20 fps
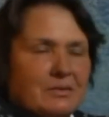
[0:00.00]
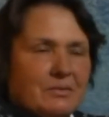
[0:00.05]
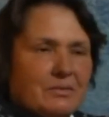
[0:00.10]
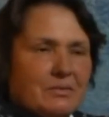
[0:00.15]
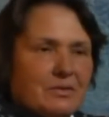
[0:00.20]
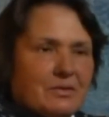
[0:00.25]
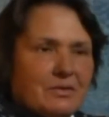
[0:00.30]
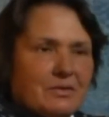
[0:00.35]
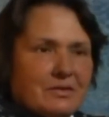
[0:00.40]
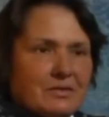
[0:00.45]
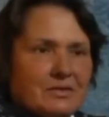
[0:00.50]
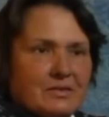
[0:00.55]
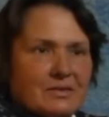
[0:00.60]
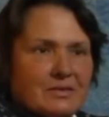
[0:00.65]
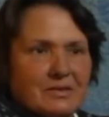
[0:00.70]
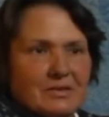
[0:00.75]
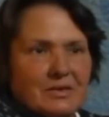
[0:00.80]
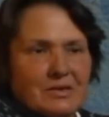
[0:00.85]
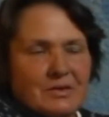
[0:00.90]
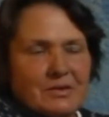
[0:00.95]
Whereas, uh,
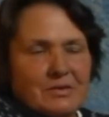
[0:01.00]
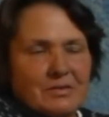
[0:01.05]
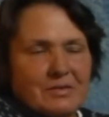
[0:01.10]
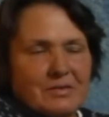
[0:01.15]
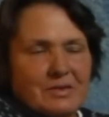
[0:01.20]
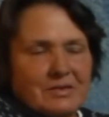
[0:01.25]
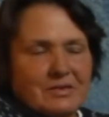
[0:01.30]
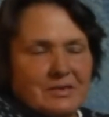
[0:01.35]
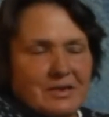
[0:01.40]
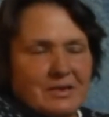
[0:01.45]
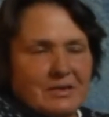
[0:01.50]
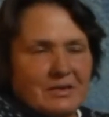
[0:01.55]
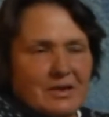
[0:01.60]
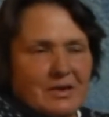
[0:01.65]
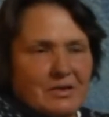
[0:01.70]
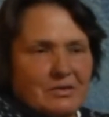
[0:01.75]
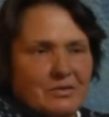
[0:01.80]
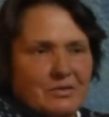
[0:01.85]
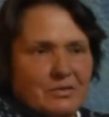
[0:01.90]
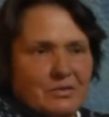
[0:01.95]
you know, things aren't
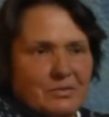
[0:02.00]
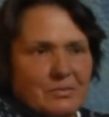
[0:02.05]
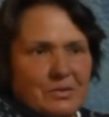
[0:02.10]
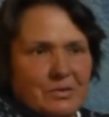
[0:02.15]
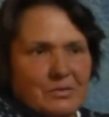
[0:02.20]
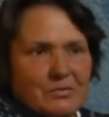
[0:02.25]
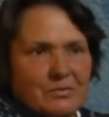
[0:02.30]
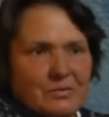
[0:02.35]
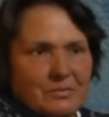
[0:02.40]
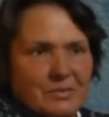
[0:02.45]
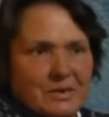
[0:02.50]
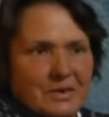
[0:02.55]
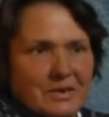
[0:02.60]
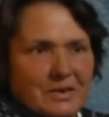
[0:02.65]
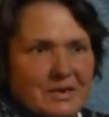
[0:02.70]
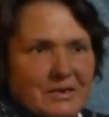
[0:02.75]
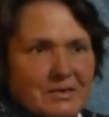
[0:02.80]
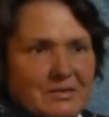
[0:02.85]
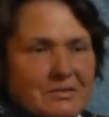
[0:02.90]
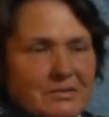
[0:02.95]
going too well for me
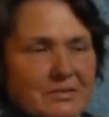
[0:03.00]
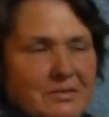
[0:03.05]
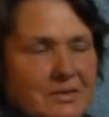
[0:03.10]
now.